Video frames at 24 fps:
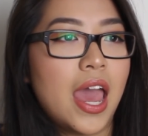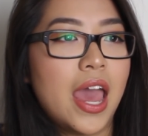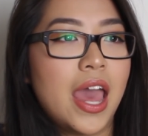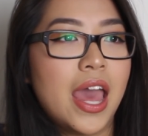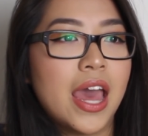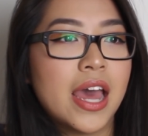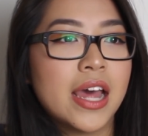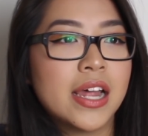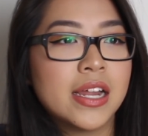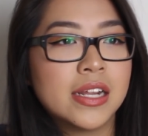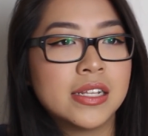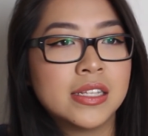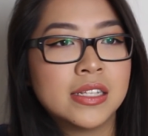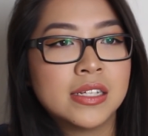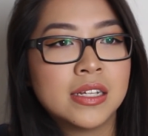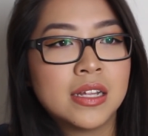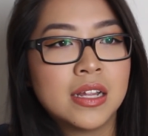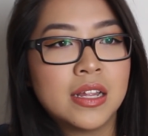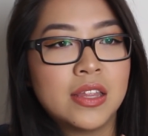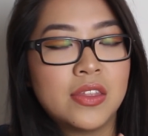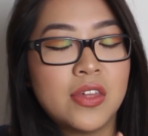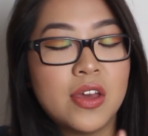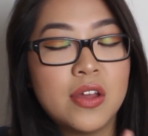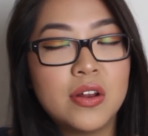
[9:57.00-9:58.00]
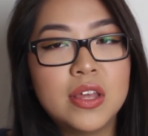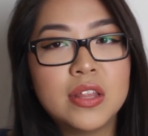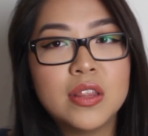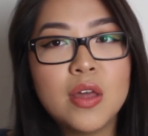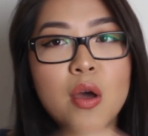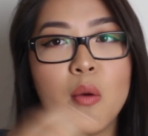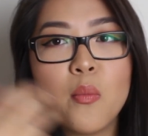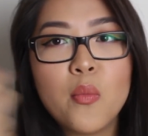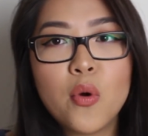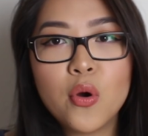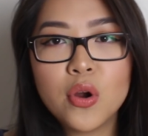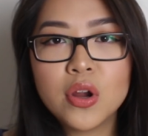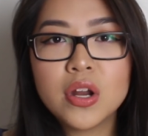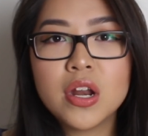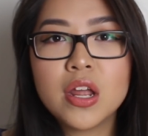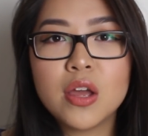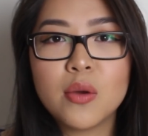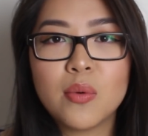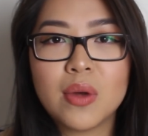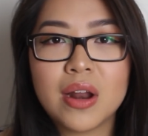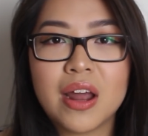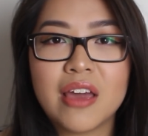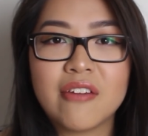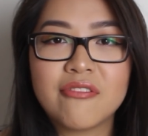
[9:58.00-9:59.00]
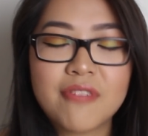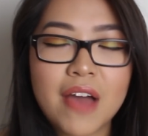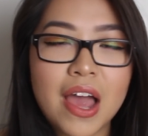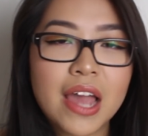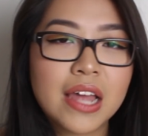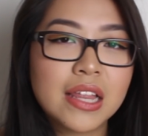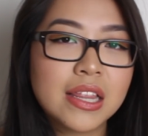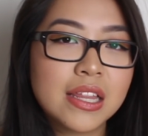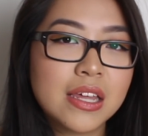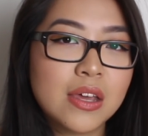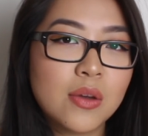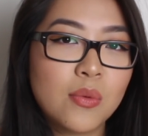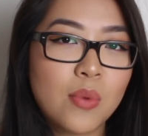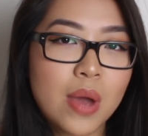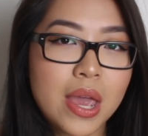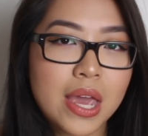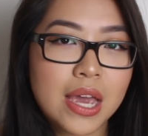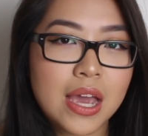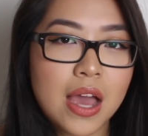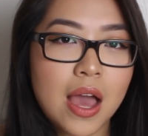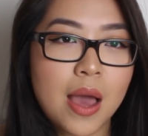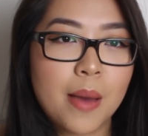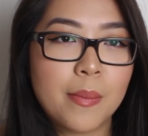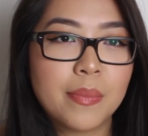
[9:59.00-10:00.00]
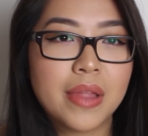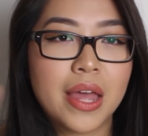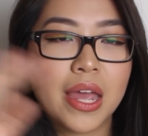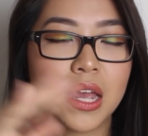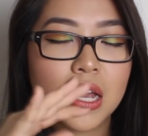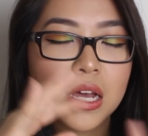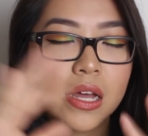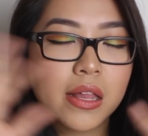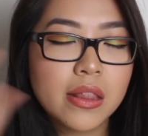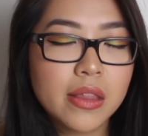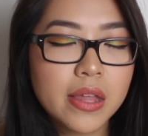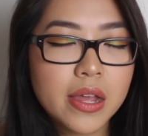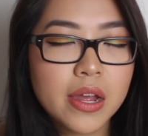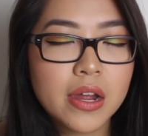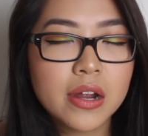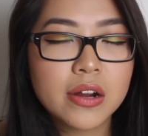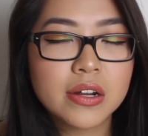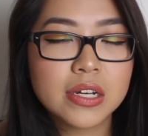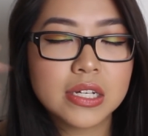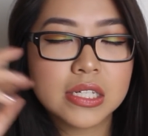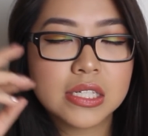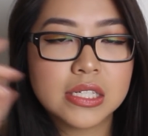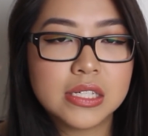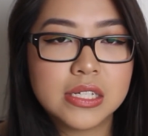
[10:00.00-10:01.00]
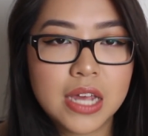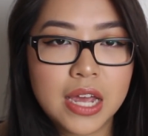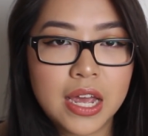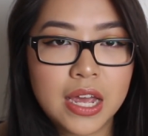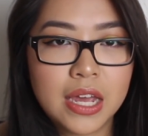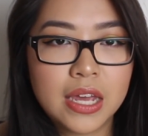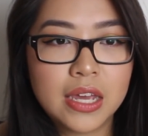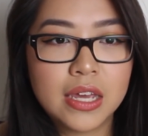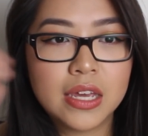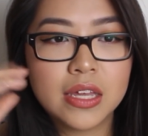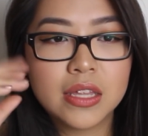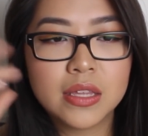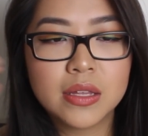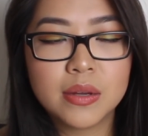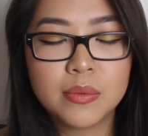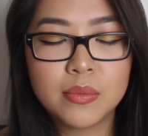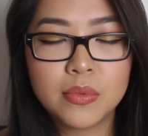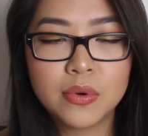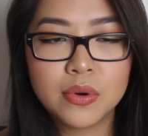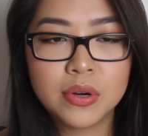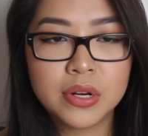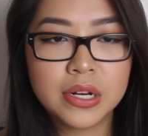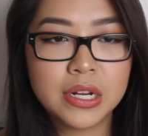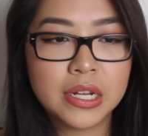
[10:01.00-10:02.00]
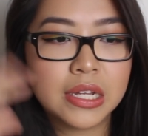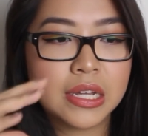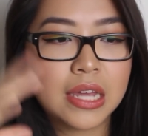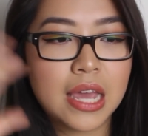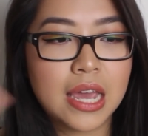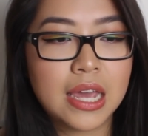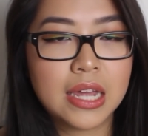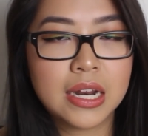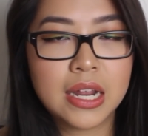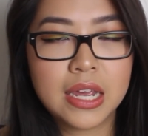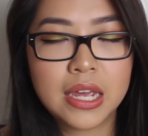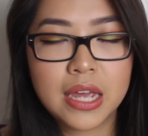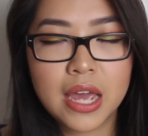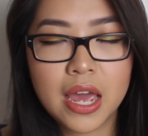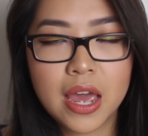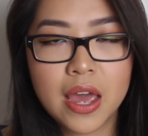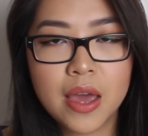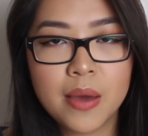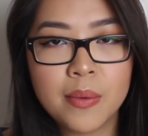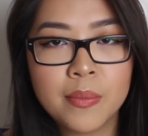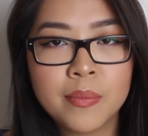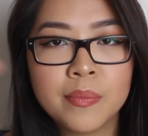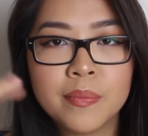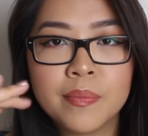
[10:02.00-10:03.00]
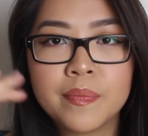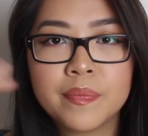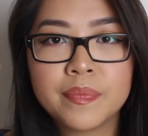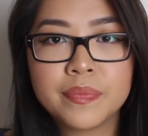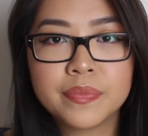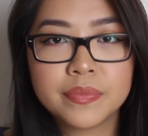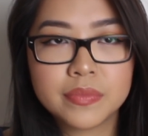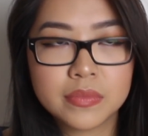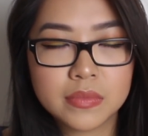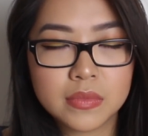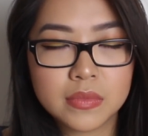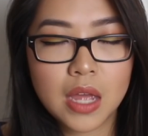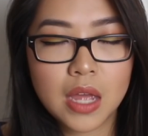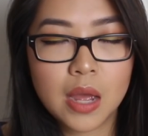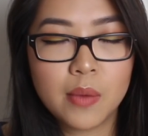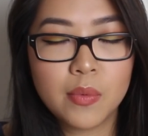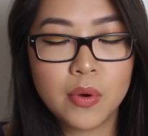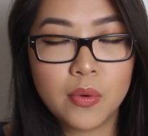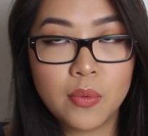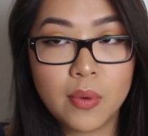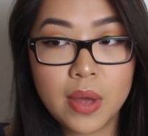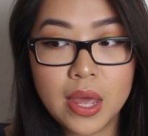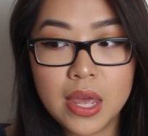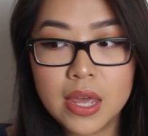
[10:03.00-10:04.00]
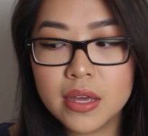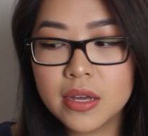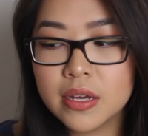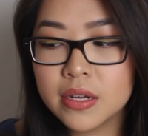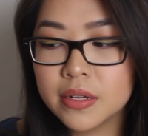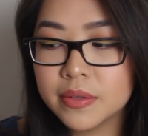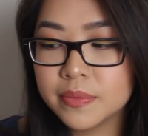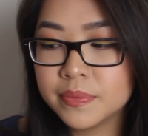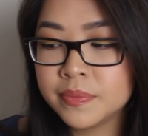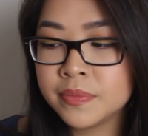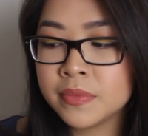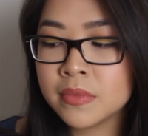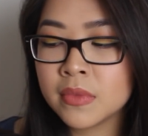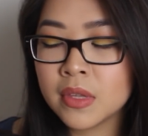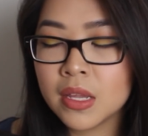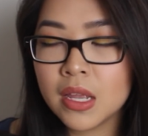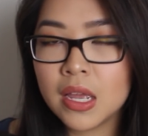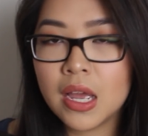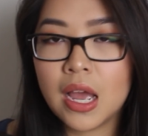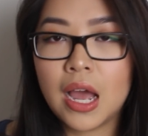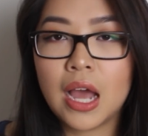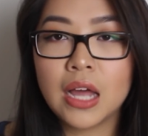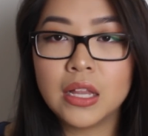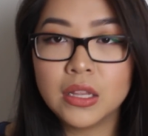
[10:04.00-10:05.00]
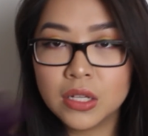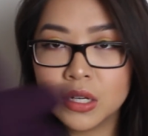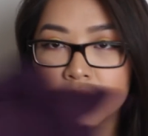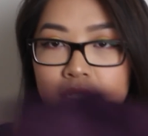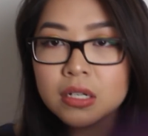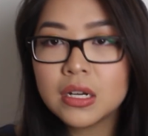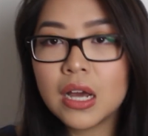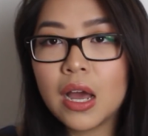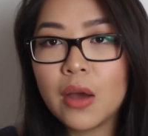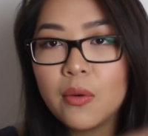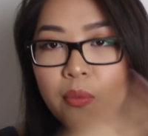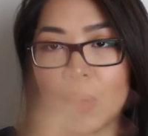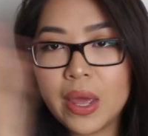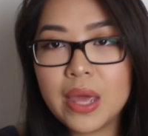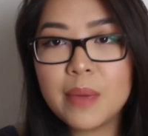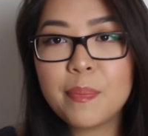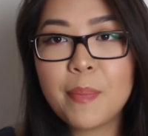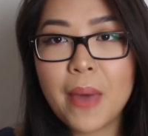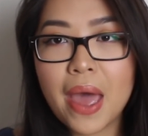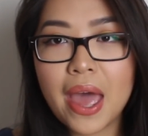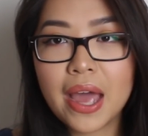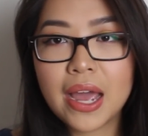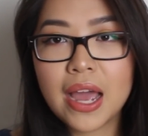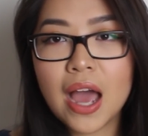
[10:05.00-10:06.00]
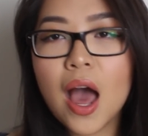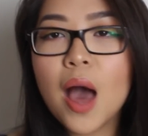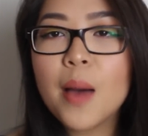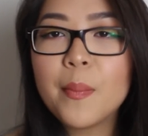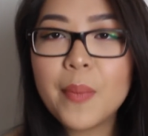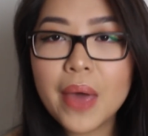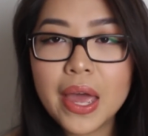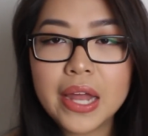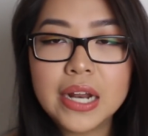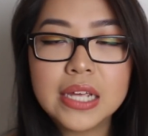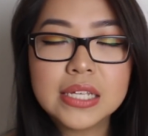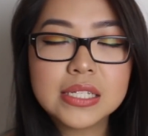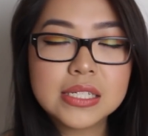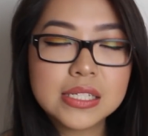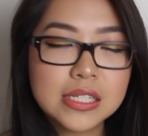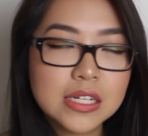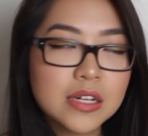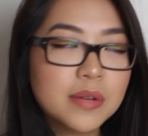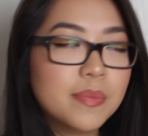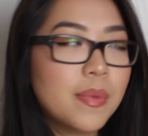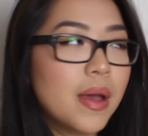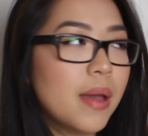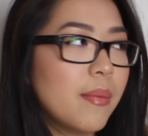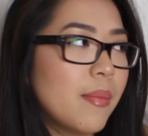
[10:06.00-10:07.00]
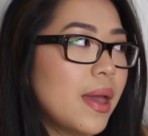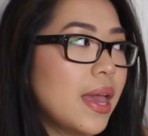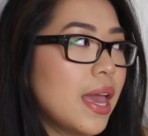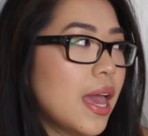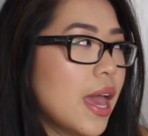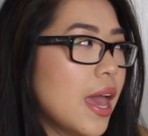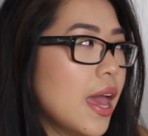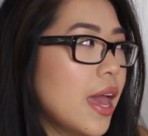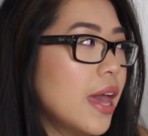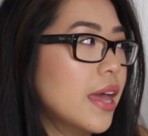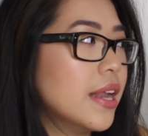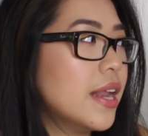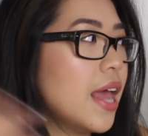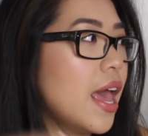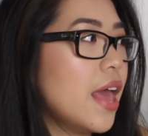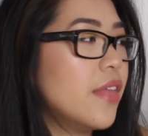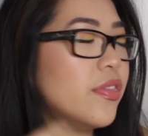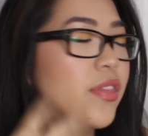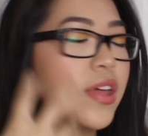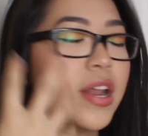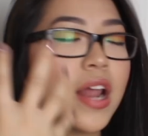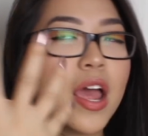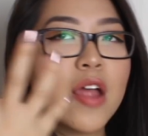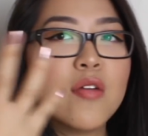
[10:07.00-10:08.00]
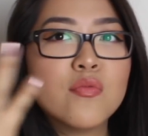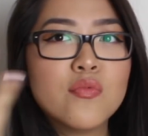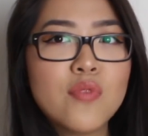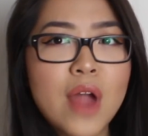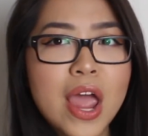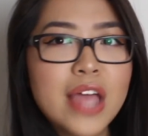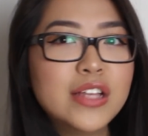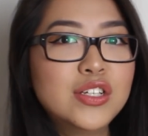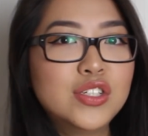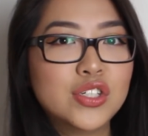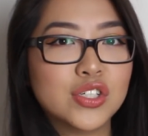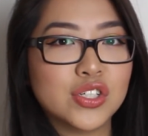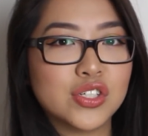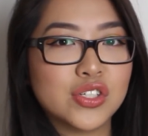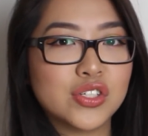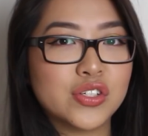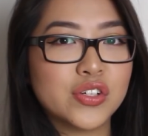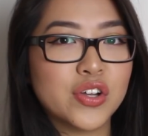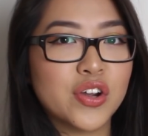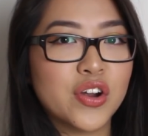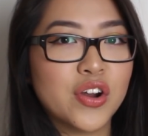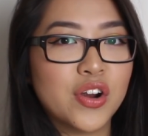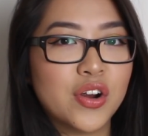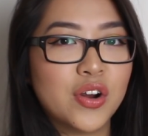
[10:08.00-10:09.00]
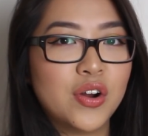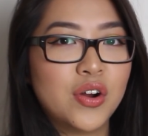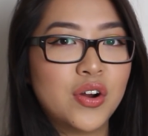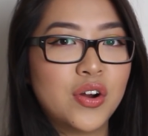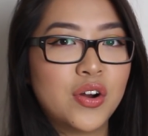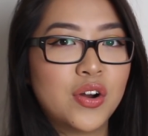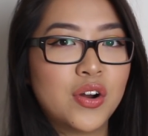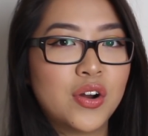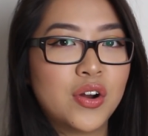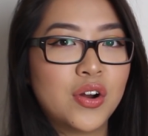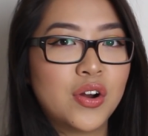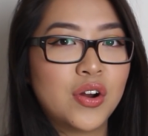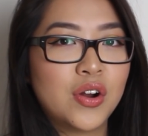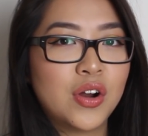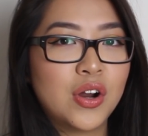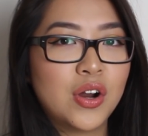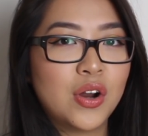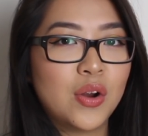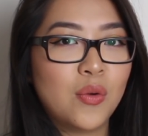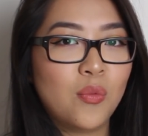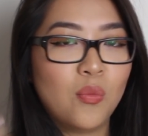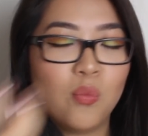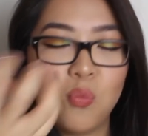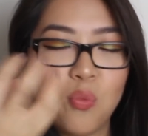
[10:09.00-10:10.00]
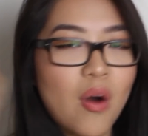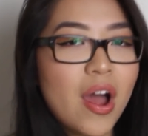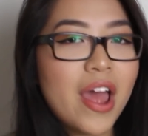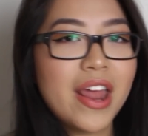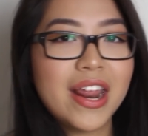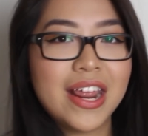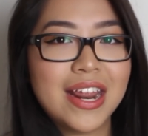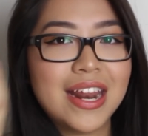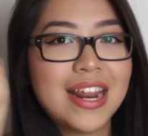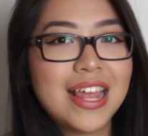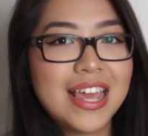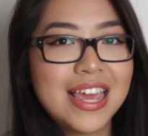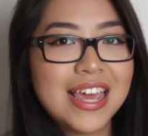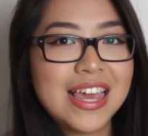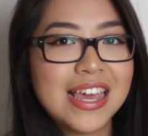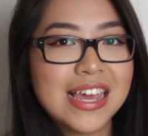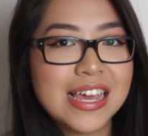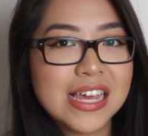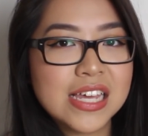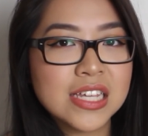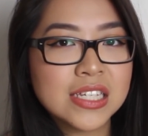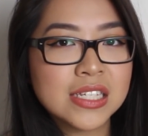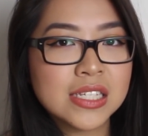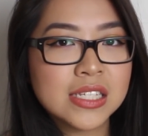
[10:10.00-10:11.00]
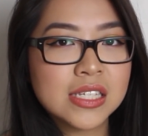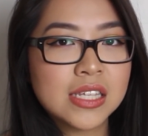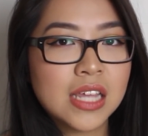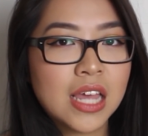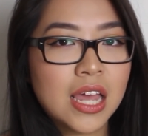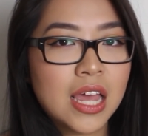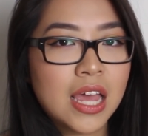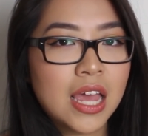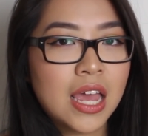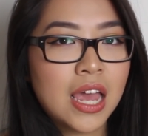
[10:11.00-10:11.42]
And then in the morning, when I finally wake up, like clear as day in the morning, 8 a.m., I'm awake. I wake back up and it's still by my head. And then I register what it is.